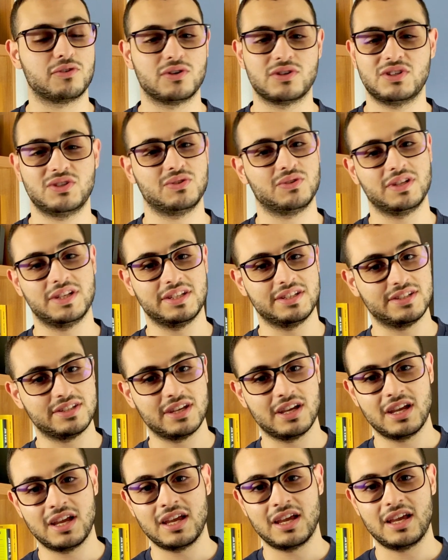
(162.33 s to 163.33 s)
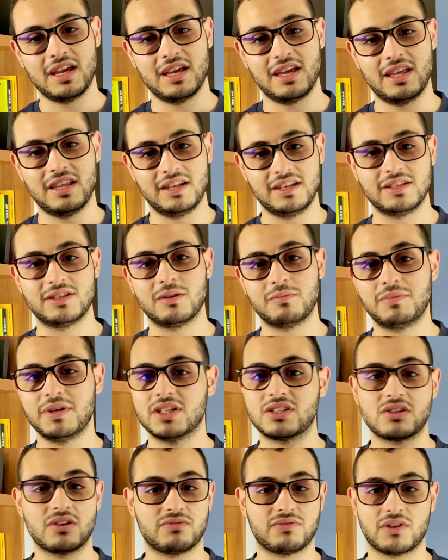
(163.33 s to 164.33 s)
course, you need a little
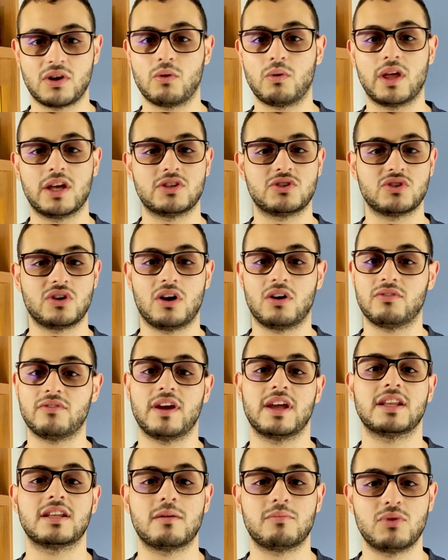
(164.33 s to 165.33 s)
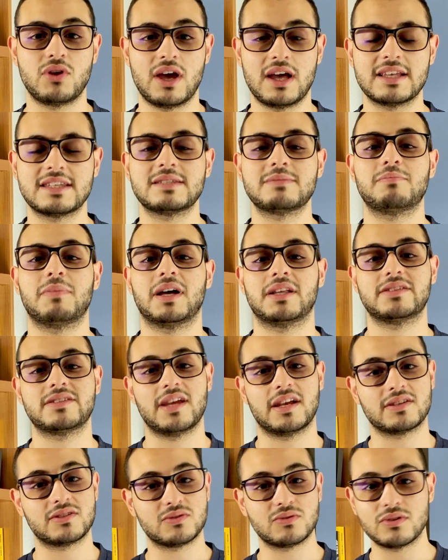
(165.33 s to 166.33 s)
bit of knowledge of AWS, but
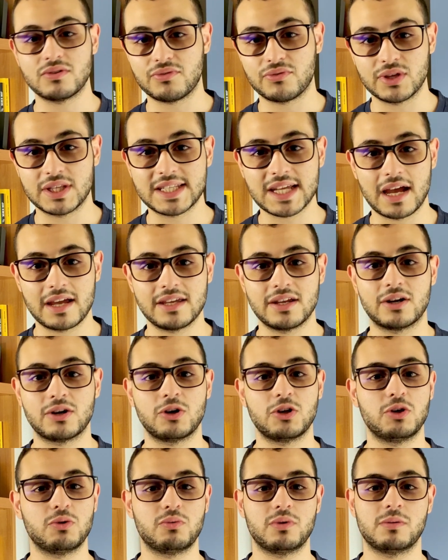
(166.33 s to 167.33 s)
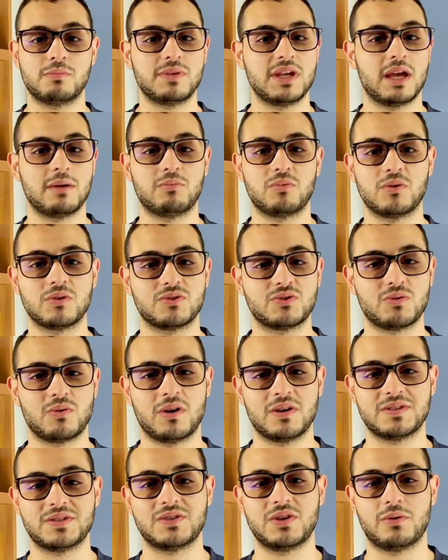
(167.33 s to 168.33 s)
thanks to the free tier you will be able to
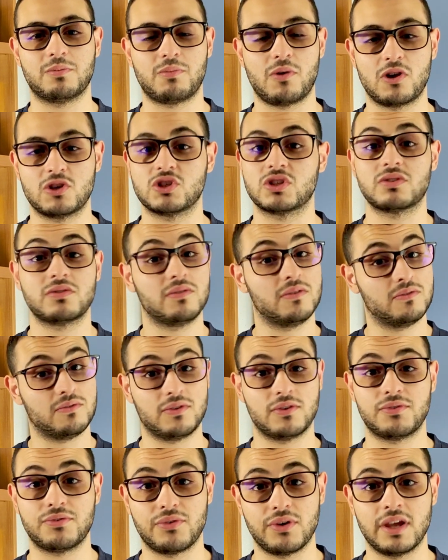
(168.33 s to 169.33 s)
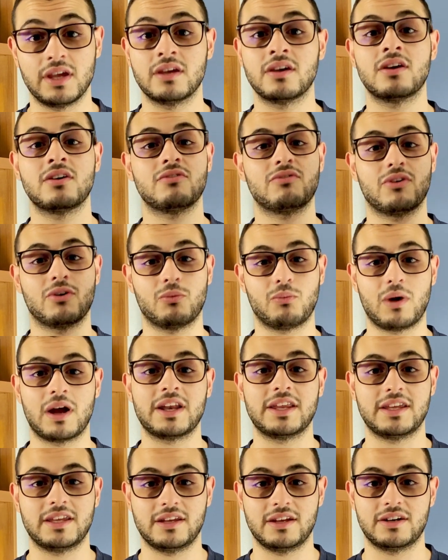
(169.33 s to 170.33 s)
host your project for free for
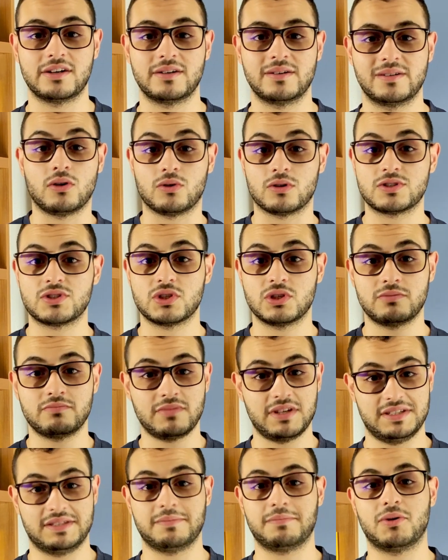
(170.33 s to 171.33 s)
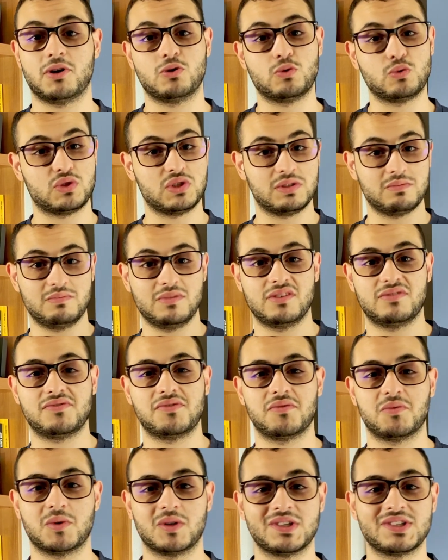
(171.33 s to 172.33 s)
1 year. Also, as a bonus, if
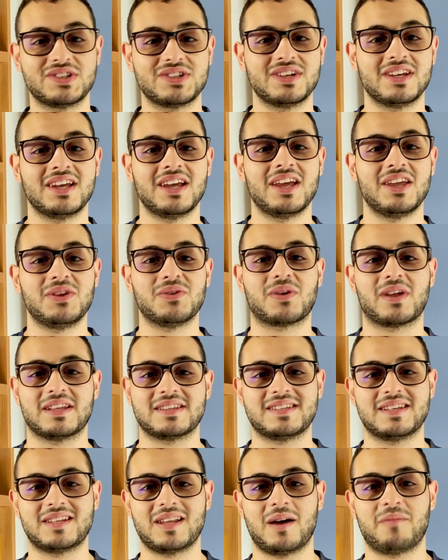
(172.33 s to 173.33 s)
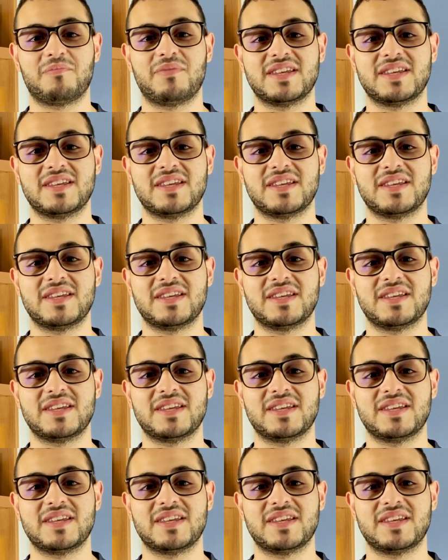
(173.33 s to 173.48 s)
you want, you can set up